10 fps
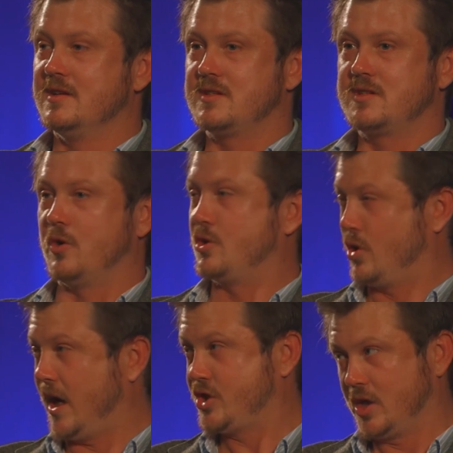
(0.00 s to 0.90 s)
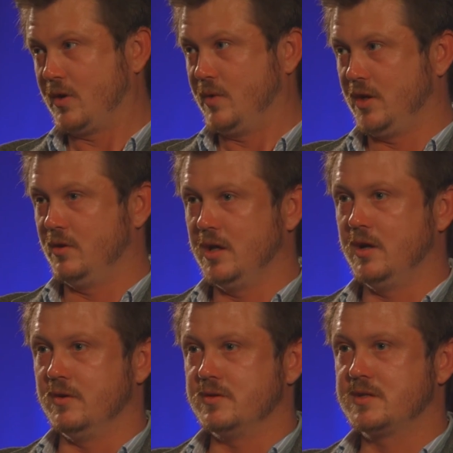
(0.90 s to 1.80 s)
so crushing when you
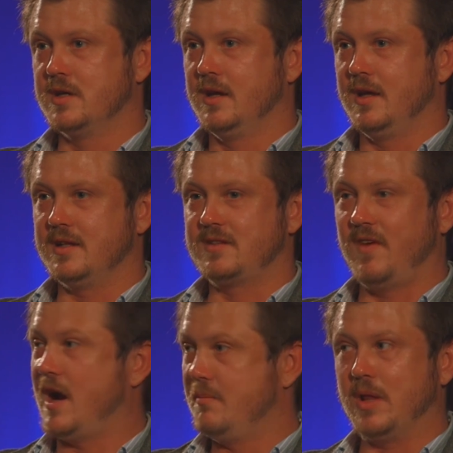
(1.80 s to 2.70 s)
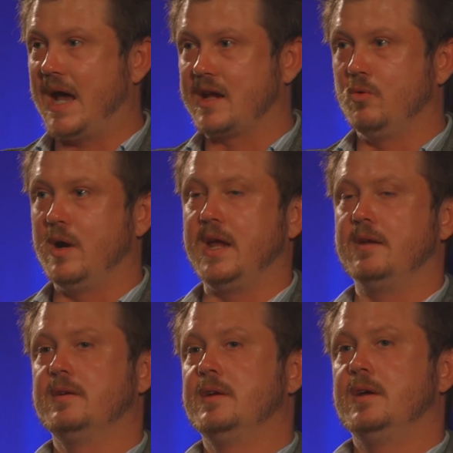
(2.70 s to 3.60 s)
lose. It's very black and
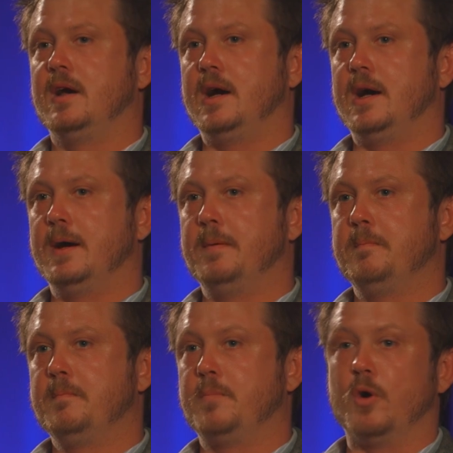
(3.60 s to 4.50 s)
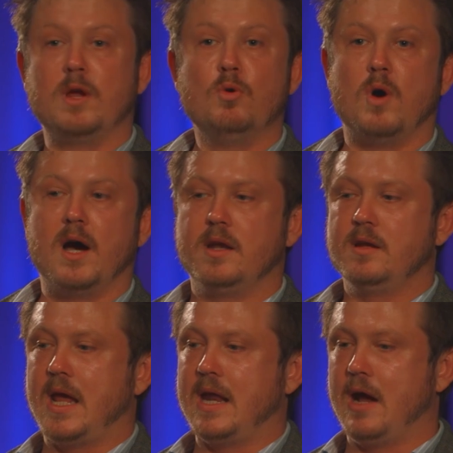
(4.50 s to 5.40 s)
white. But we won,
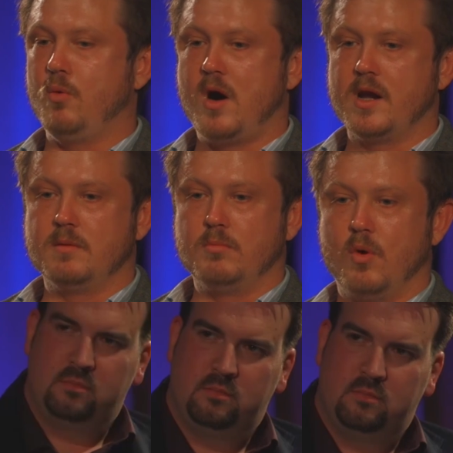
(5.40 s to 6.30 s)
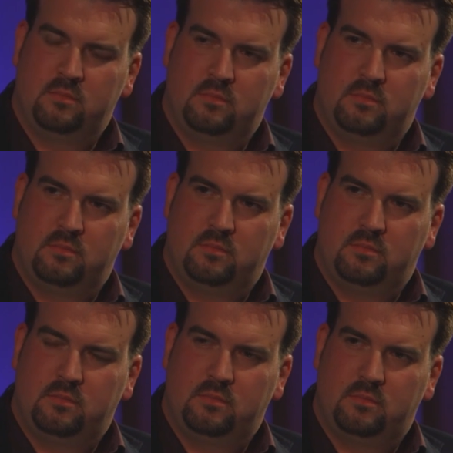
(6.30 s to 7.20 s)
and I wanted more, and
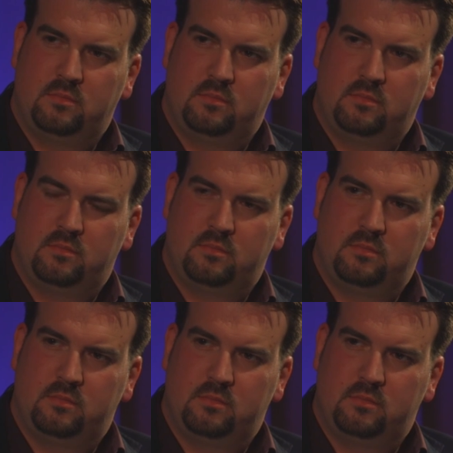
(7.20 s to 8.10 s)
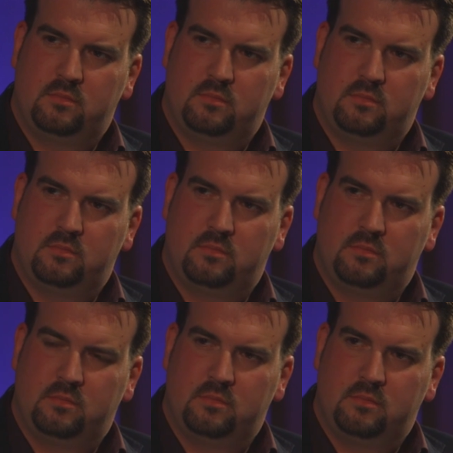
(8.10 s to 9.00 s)
that led to Hillary
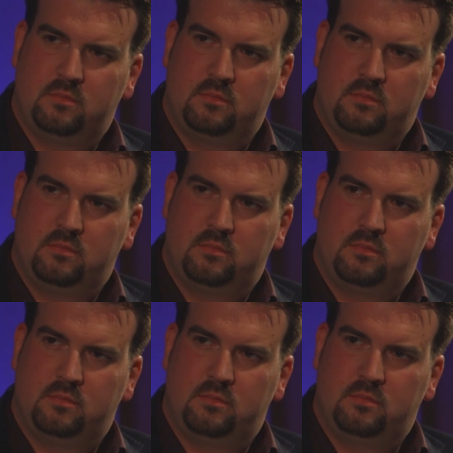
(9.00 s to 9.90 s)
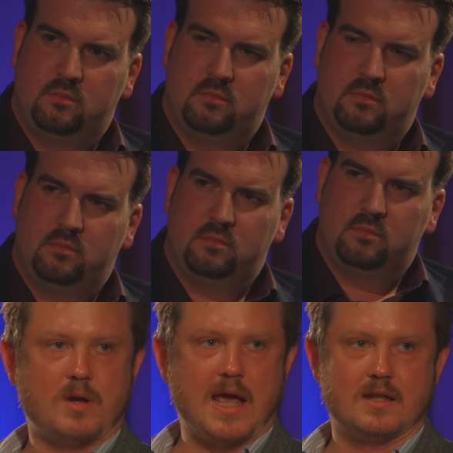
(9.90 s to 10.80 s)
Clinton's Senate race in 2000, and Bill
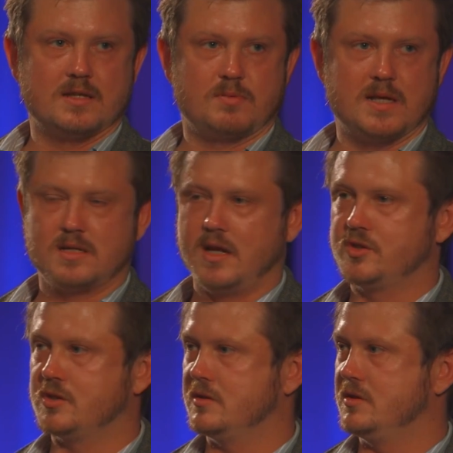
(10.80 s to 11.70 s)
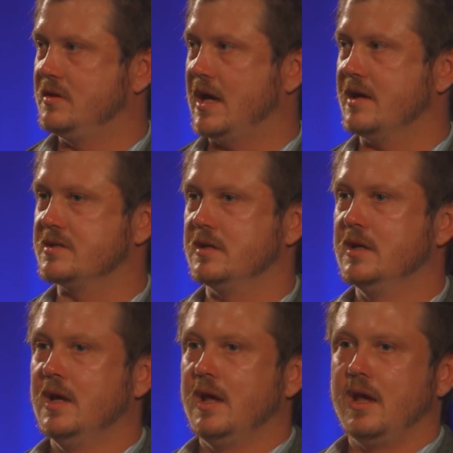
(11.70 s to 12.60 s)
Bradley's presidential in 2000,
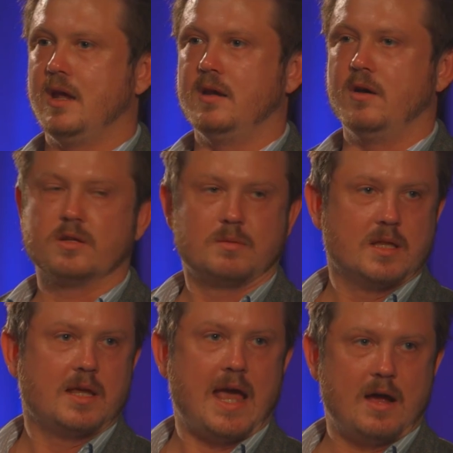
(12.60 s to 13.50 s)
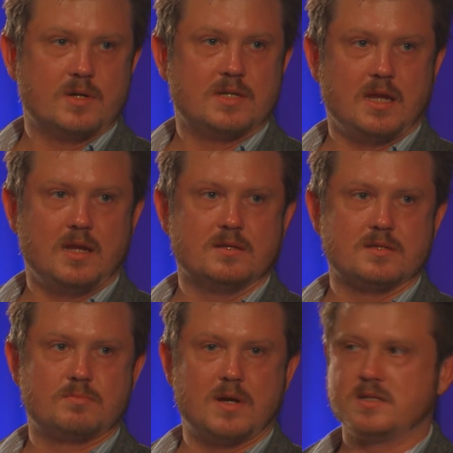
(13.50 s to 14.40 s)
and ultimately Howard
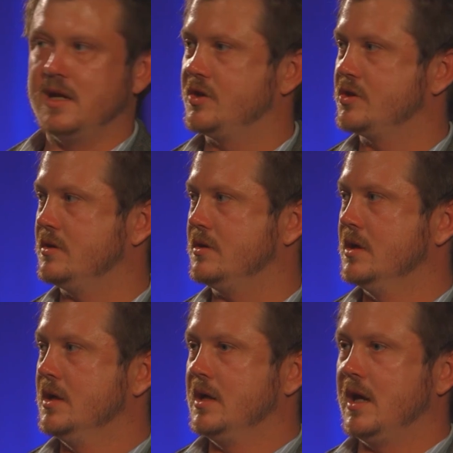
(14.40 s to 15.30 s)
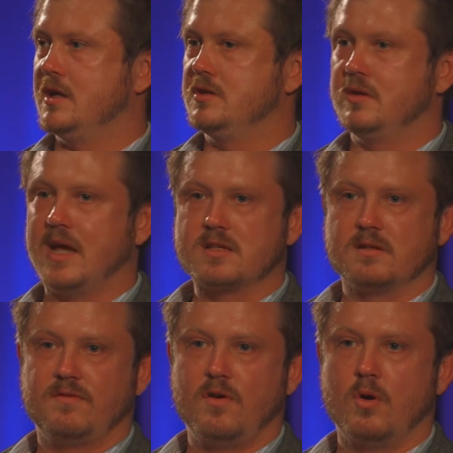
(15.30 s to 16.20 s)
Dean's presidential in
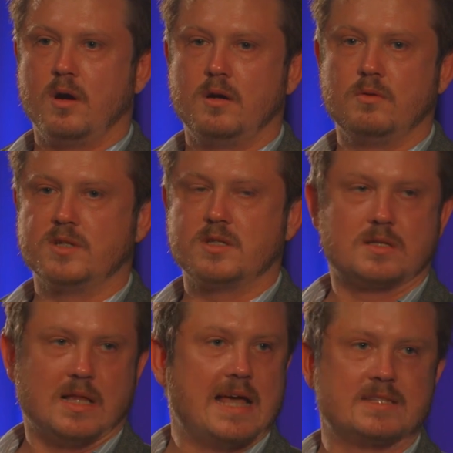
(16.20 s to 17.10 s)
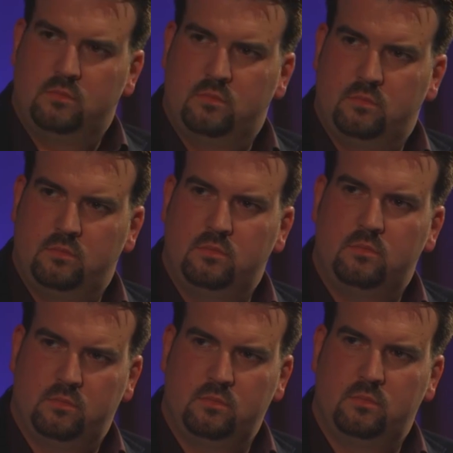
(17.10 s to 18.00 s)
2004, which is the last campaign I've
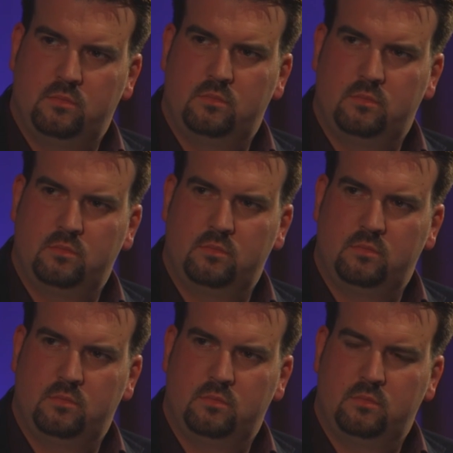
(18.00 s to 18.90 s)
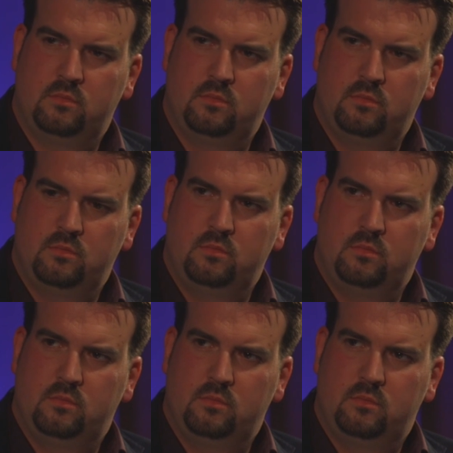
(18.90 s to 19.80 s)
ever worked on, I guess over
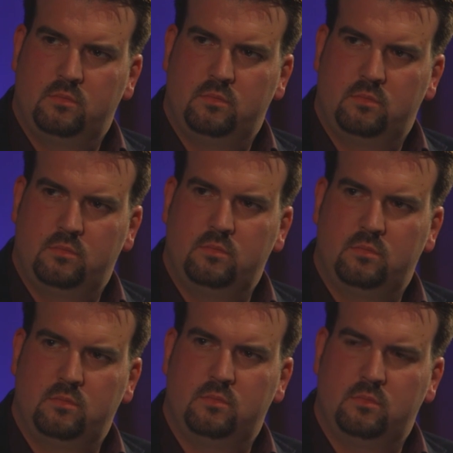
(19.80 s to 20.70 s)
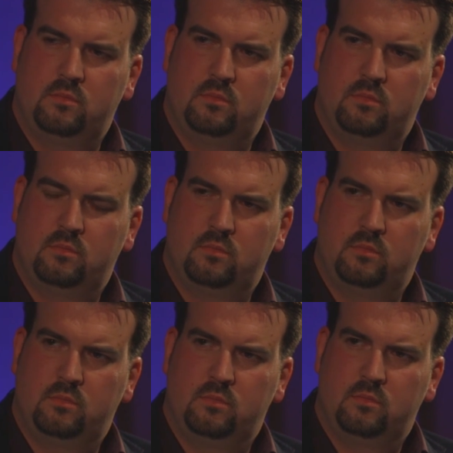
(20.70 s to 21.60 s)
10 years ago now.
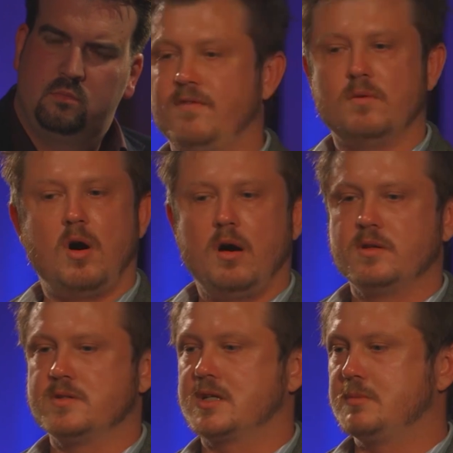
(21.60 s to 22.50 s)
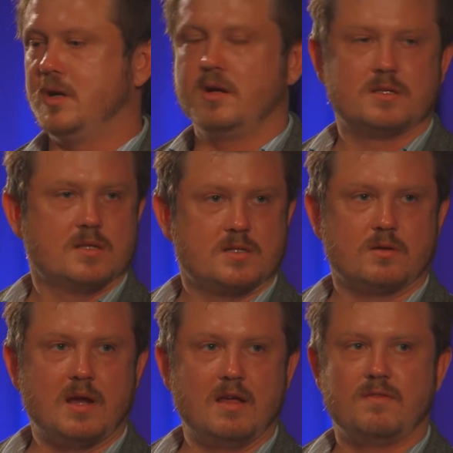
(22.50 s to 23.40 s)
And I drew from all those experiences to
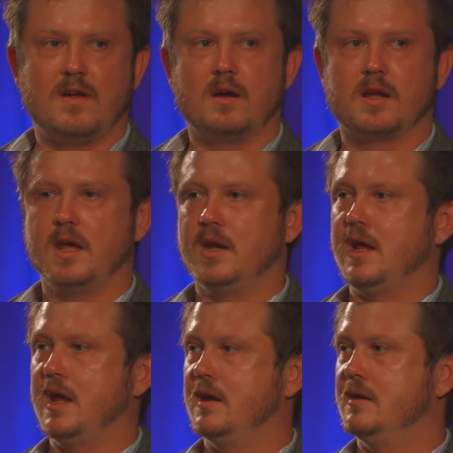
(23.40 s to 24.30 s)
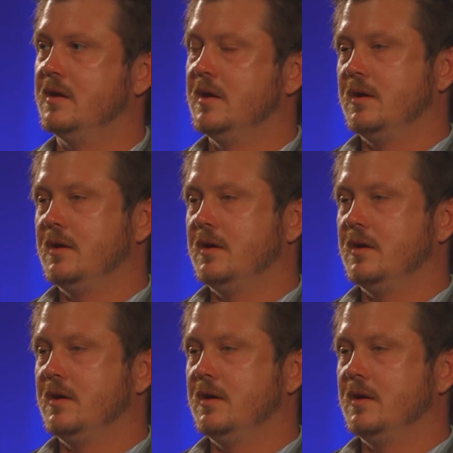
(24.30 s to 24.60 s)
write Farragut and